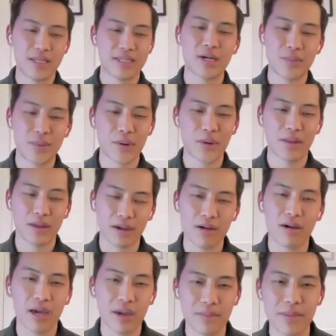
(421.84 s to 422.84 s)
at a certain point, we're like,
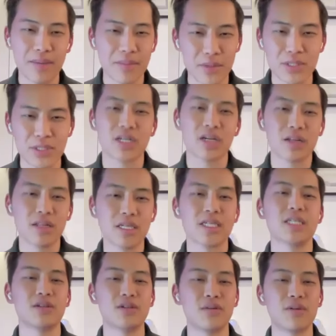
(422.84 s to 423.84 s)
okay, maybe we should turn
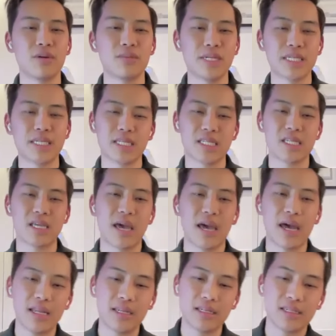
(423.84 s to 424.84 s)
this into a real business.
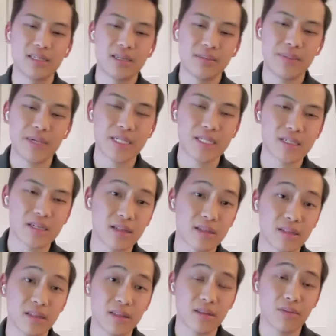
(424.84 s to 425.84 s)
And
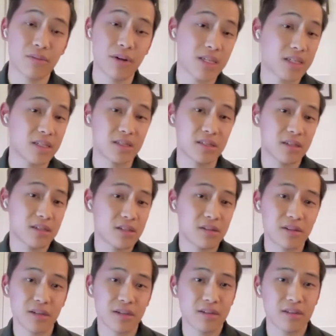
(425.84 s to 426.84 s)
basically the rest is
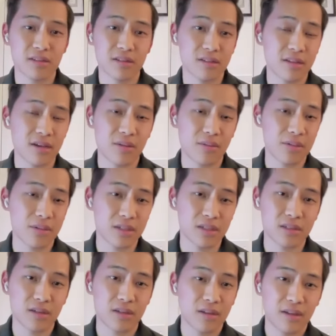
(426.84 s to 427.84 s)
history. Since then, we
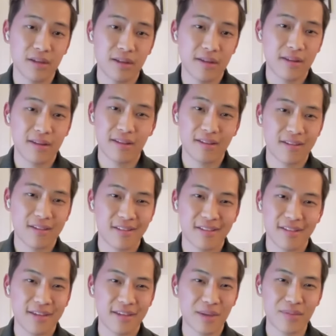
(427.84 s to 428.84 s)
just
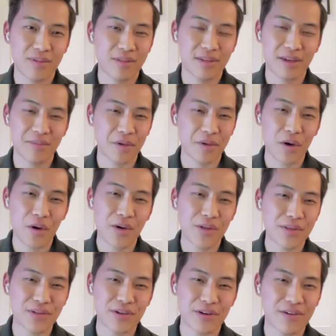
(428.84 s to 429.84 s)
kept it
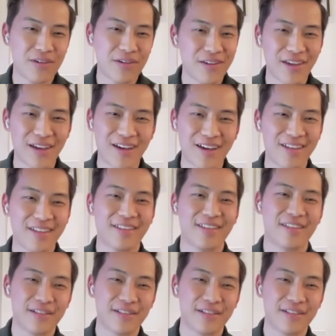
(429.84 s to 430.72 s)
going. So yeah.